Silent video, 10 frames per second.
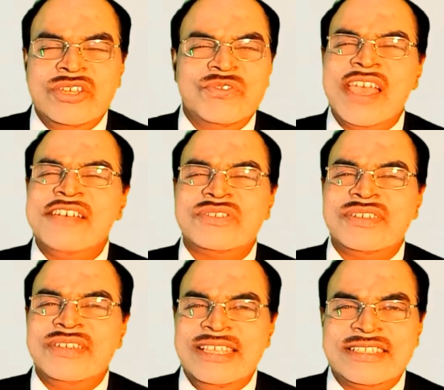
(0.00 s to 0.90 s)
We
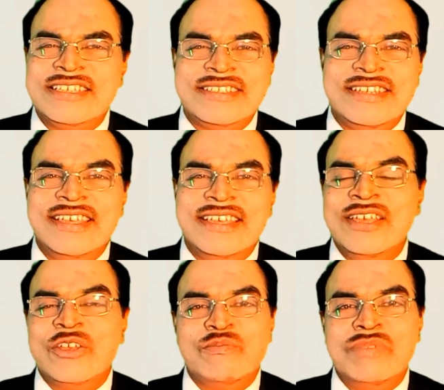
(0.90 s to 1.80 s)
have discussed
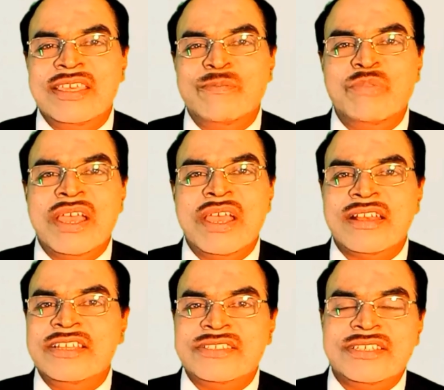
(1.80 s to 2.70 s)
BEP
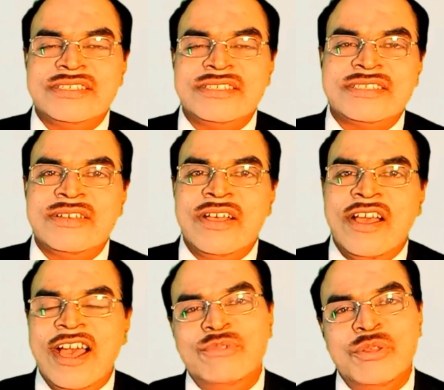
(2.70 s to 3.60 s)
analysis,
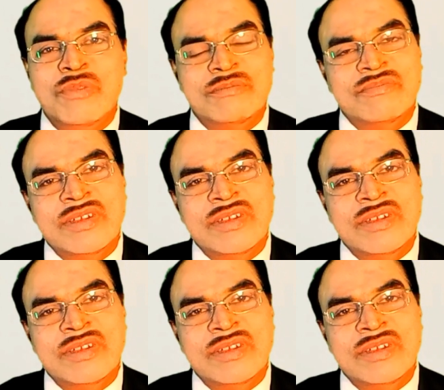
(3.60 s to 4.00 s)
optimum